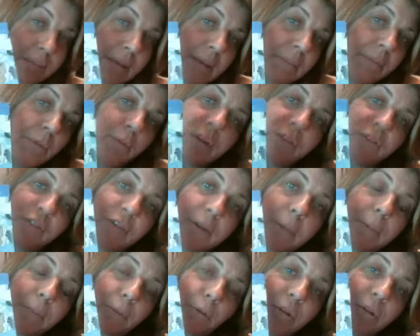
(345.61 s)
Maybe we
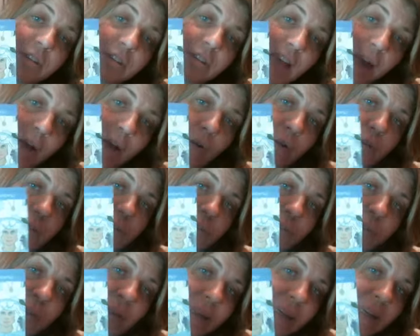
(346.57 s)
feel burnt out or
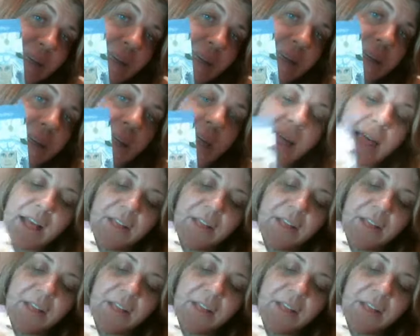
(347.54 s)
depleted.